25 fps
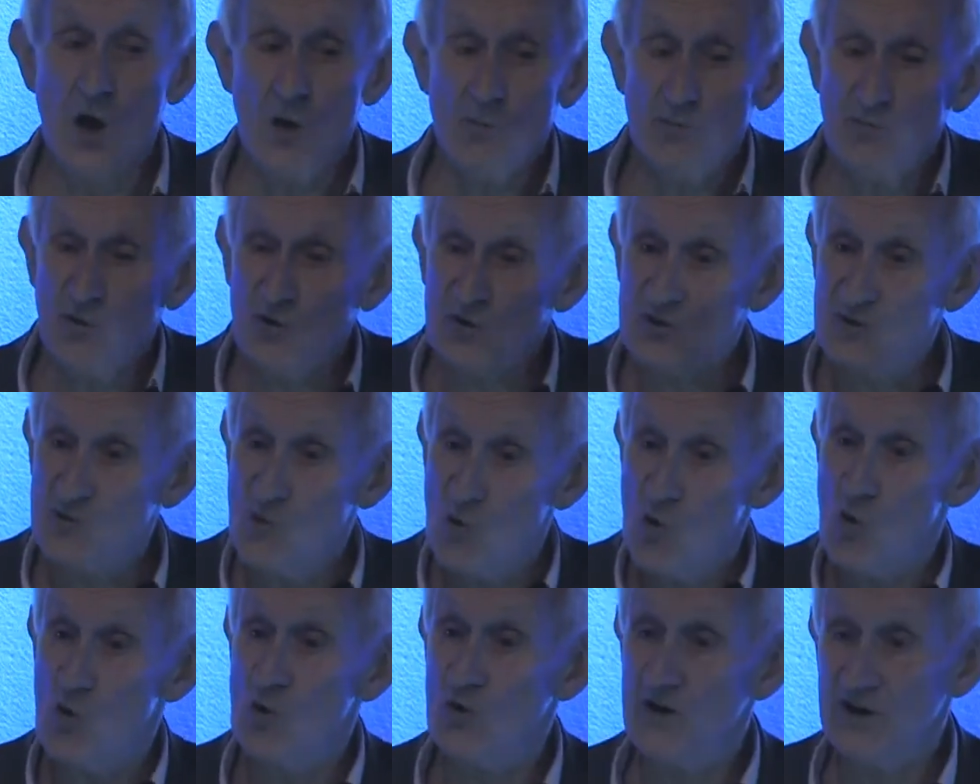Put them
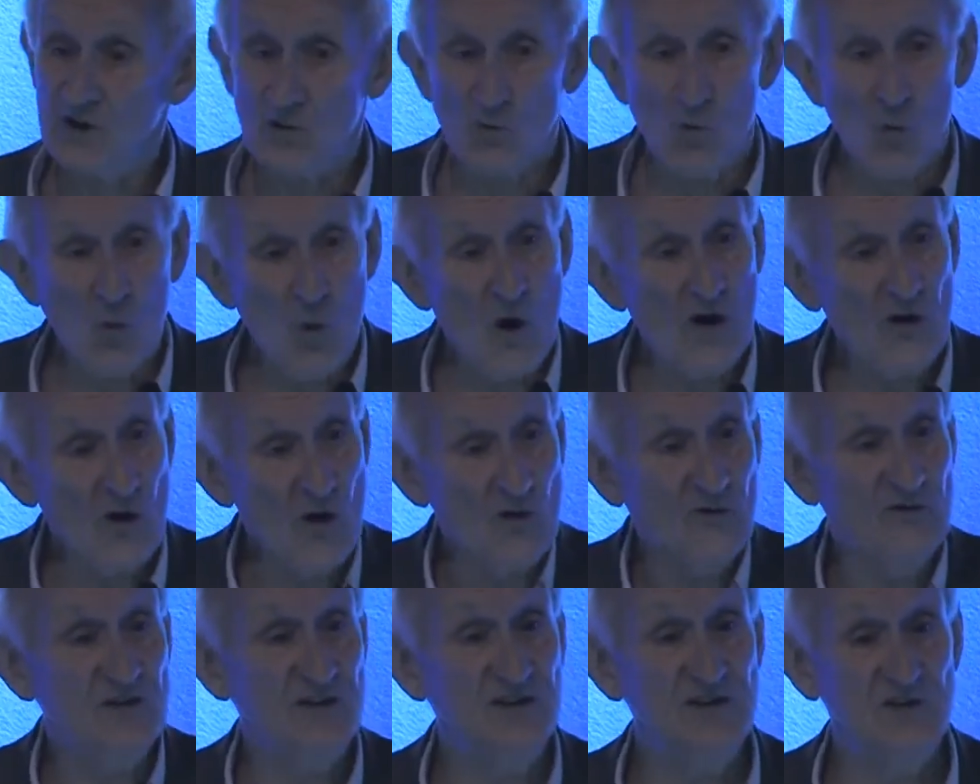all in one
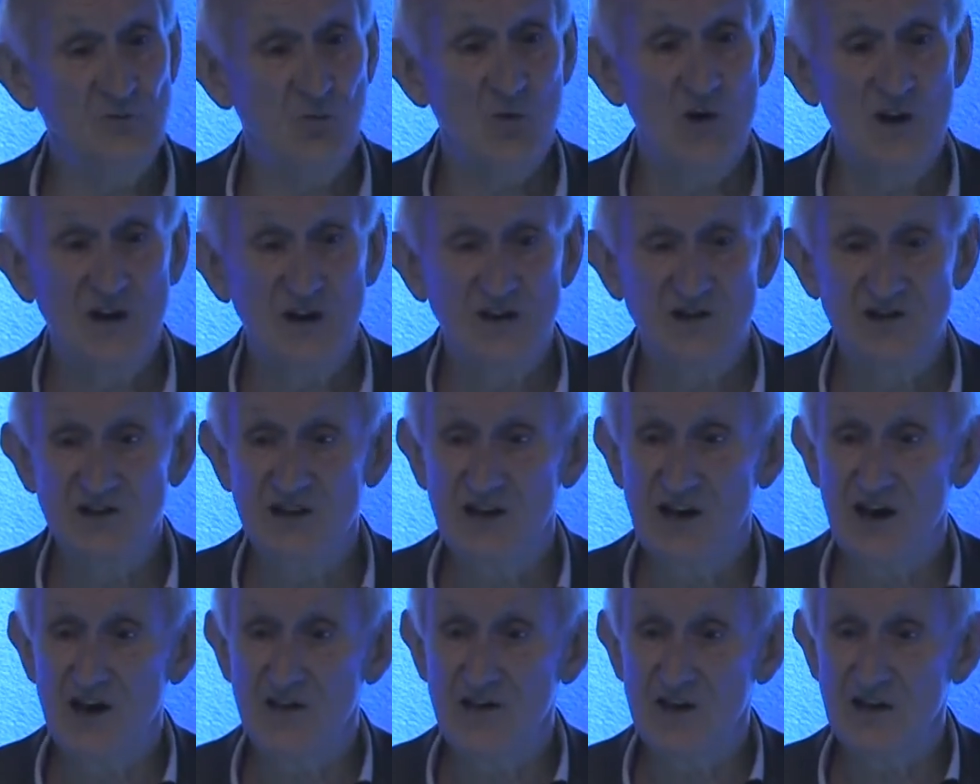office working
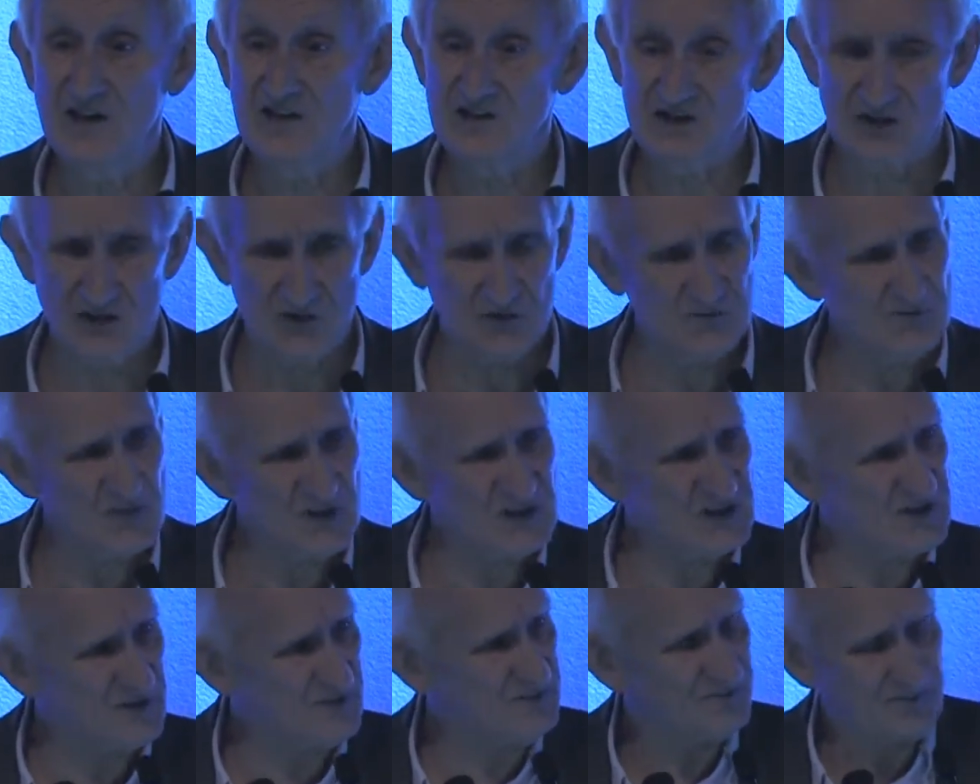together, so it
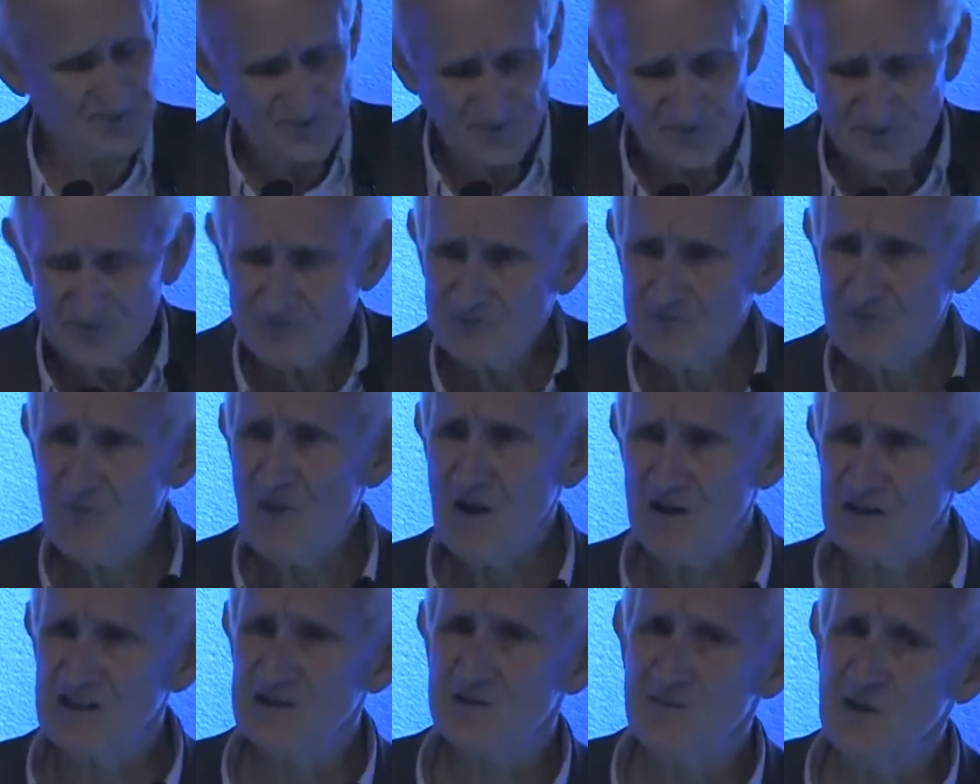must have
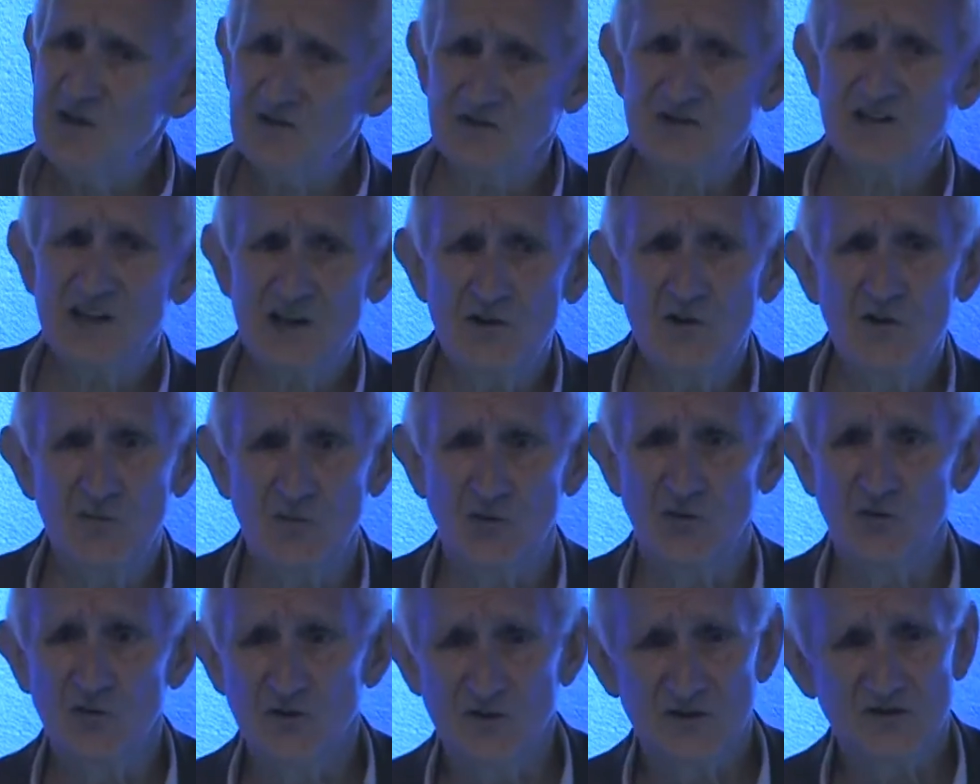smelt
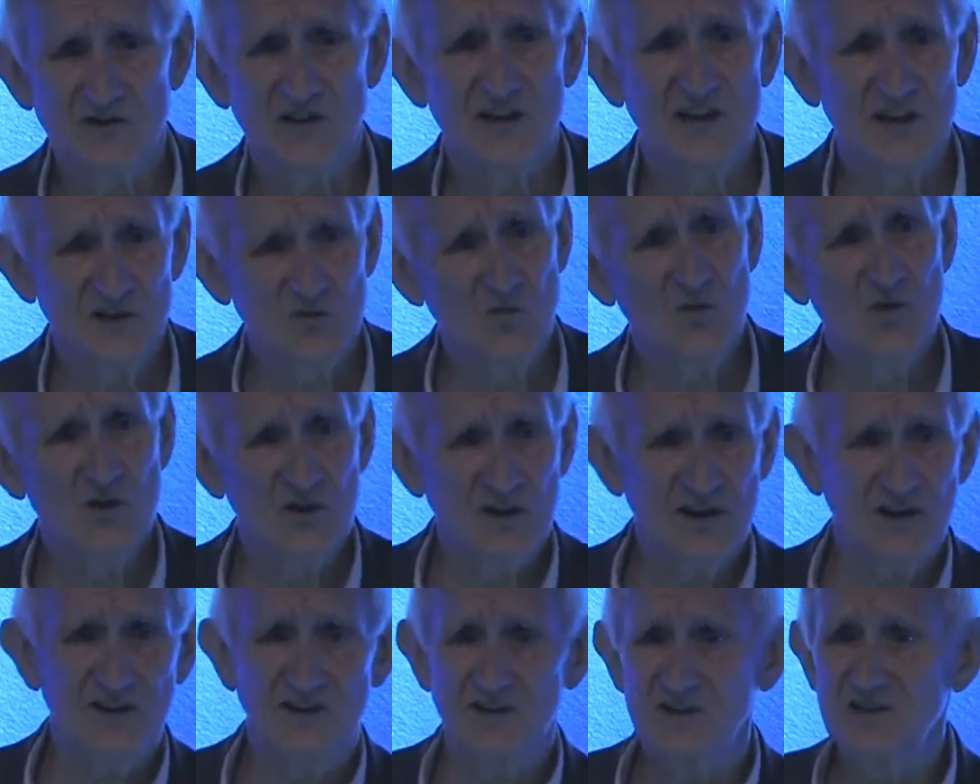terrible, all those guys
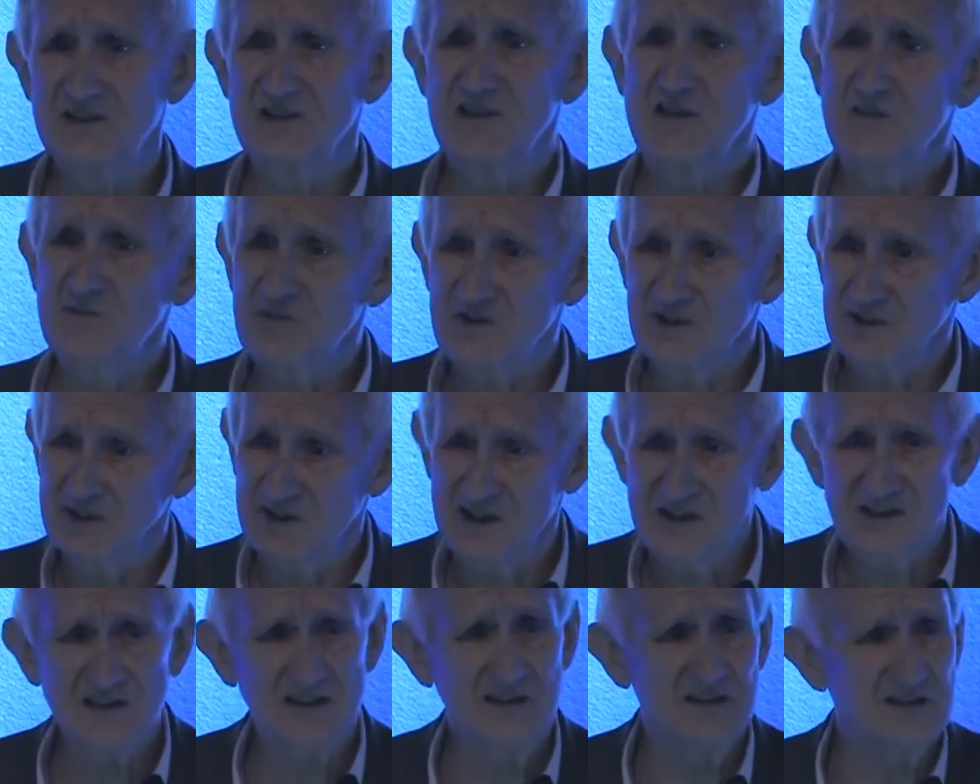working and sleeping and
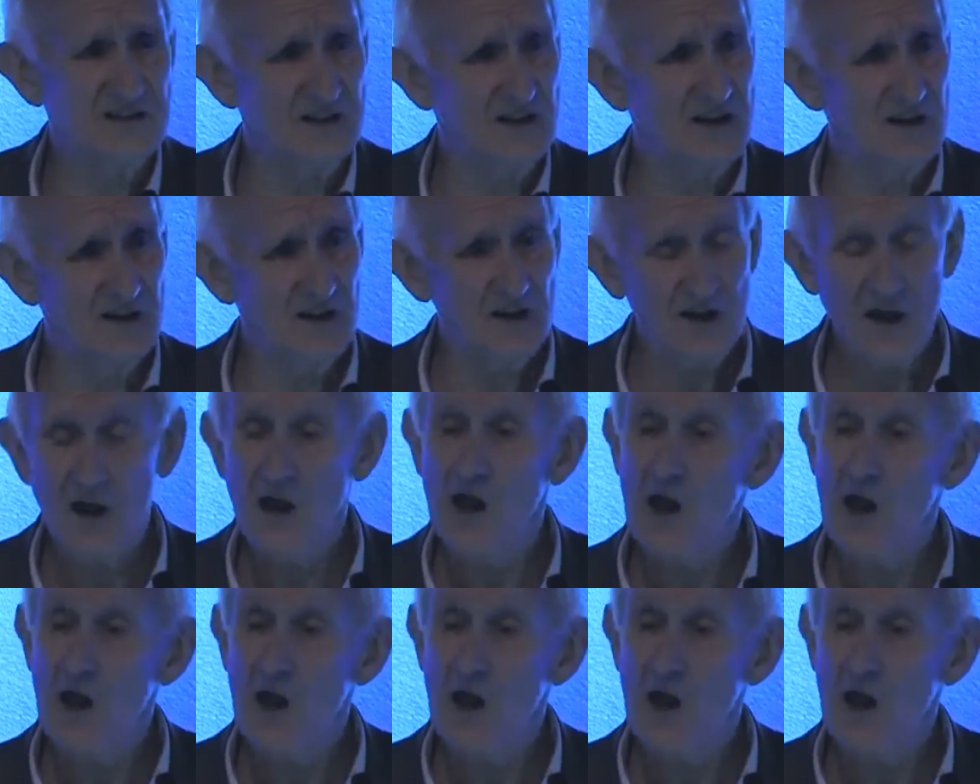eating together.